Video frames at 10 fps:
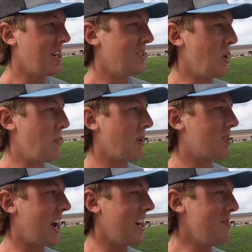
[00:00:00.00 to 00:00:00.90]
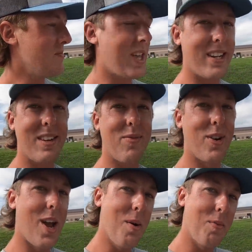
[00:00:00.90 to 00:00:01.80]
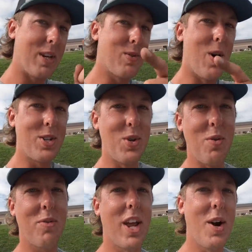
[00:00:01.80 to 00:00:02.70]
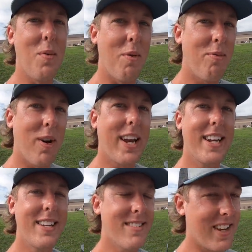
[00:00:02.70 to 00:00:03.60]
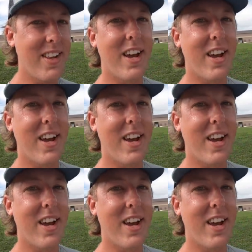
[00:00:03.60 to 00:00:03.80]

Super excited, but that's it for now. Thanks for watching Do It For Dale. We'll freaking see you